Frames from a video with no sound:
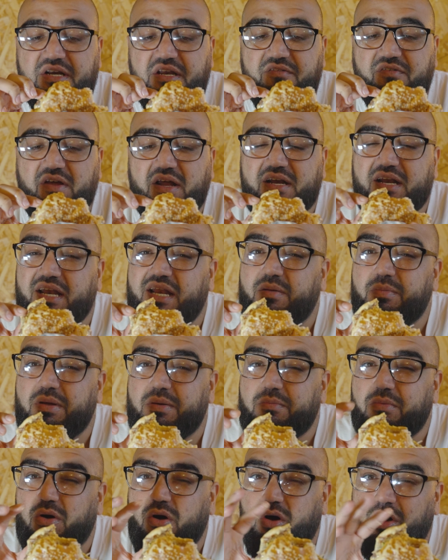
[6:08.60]
if you had a little bit
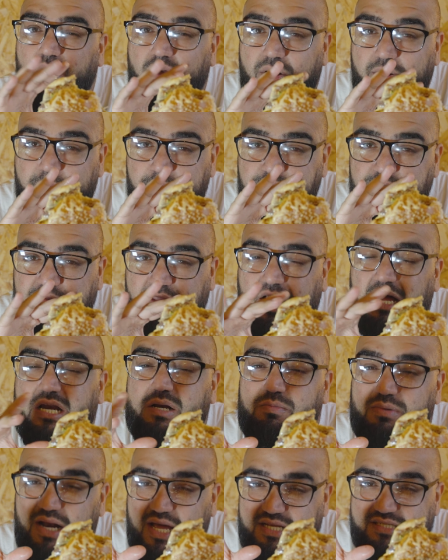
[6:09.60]
more
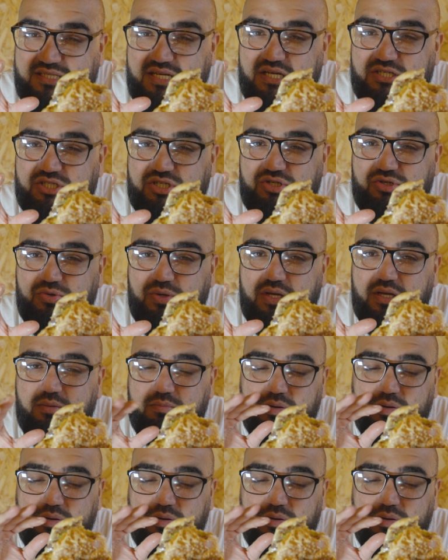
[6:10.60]
caramelization to it,